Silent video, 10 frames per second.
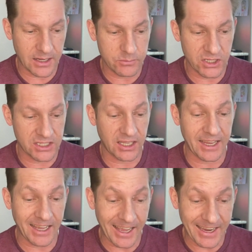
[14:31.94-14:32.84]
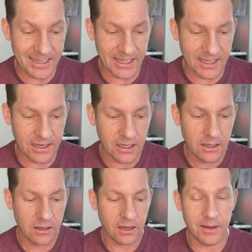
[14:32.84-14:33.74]
just like I did.
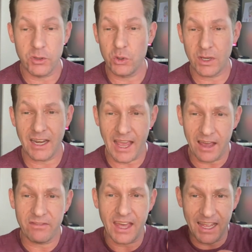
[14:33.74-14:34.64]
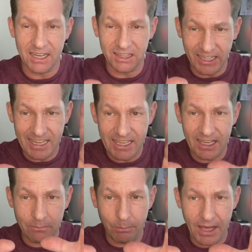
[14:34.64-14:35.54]
You can have that link
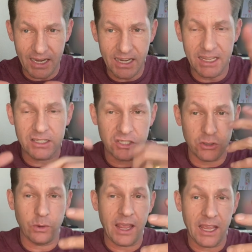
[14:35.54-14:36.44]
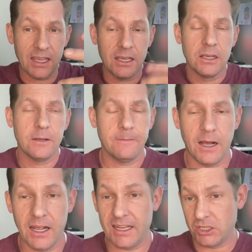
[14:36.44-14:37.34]
embedded into a
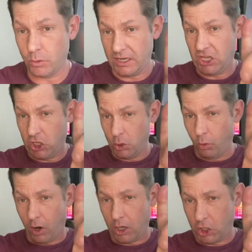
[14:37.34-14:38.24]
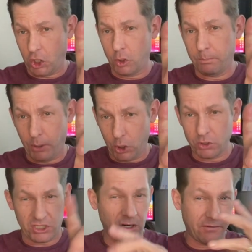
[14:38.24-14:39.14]
into a QR code
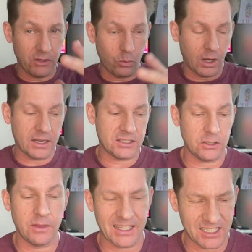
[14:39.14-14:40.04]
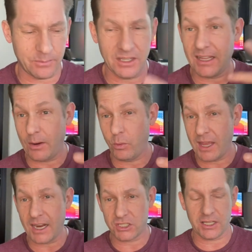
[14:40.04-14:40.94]
poster if you wanted to. That's something that we
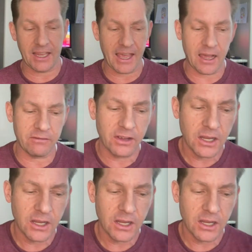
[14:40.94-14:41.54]
actually have